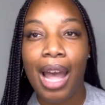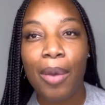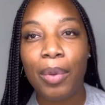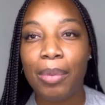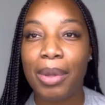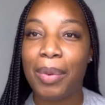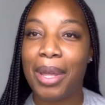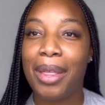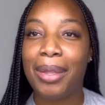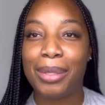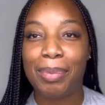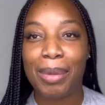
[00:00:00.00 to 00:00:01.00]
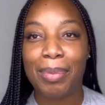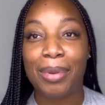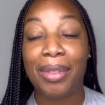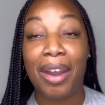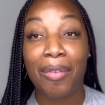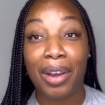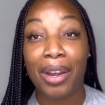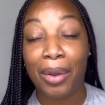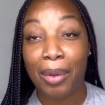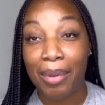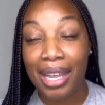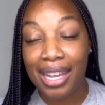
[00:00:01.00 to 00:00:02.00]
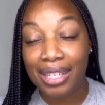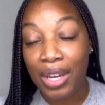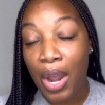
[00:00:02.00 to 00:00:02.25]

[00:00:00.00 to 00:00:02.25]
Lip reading: I want to be one of those people that run on the beach.